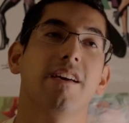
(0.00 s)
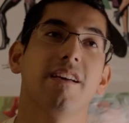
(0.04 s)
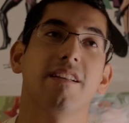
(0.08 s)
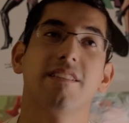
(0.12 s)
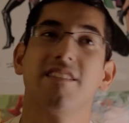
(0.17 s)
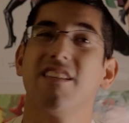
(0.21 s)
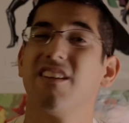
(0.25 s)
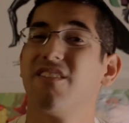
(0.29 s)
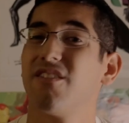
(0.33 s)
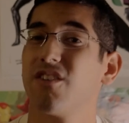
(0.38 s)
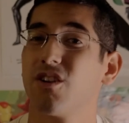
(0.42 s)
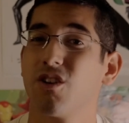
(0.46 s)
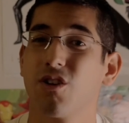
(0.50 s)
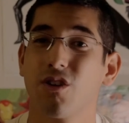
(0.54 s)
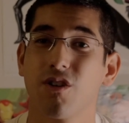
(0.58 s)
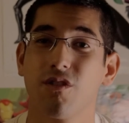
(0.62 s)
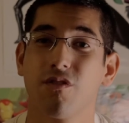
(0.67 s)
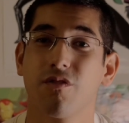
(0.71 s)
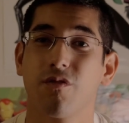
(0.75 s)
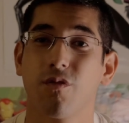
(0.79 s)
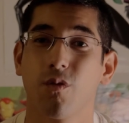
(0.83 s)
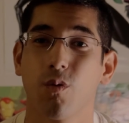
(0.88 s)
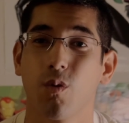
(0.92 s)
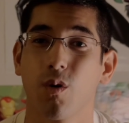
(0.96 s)
it's even good
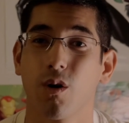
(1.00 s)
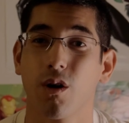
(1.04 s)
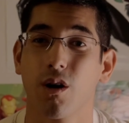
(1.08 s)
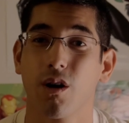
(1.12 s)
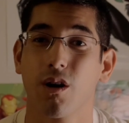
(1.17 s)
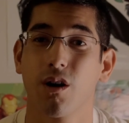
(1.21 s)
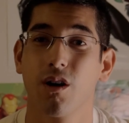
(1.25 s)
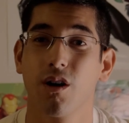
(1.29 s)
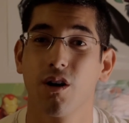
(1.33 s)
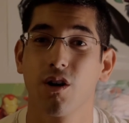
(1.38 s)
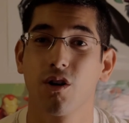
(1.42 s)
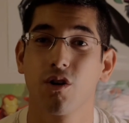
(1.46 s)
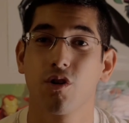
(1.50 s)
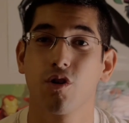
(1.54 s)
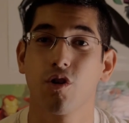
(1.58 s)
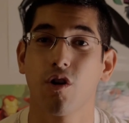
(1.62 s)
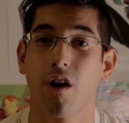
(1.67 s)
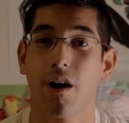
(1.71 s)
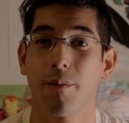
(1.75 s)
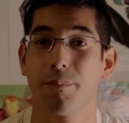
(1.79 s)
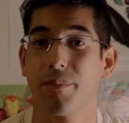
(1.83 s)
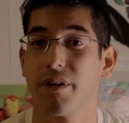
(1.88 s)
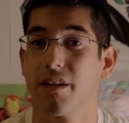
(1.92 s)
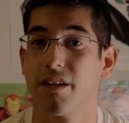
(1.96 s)
for
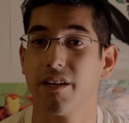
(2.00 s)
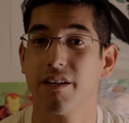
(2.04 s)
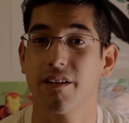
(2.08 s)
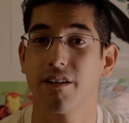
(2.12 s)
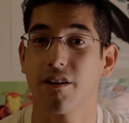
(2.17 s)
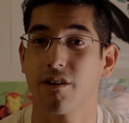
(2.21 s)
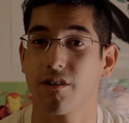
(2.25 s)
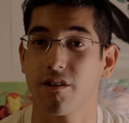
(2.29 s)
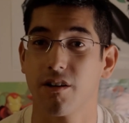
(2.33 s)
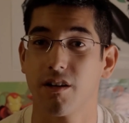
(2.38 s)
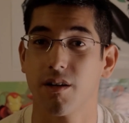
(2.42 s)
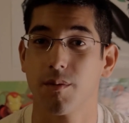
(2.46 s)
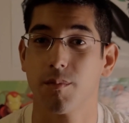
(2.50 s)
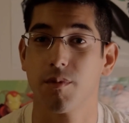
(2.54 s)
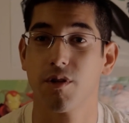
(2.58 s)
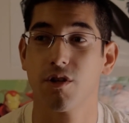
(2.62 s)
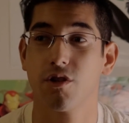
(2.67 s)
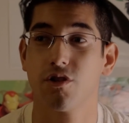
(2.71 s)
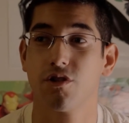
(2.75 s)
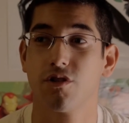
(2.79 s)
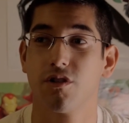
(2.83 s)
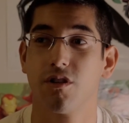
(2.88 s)
cropping in on an image.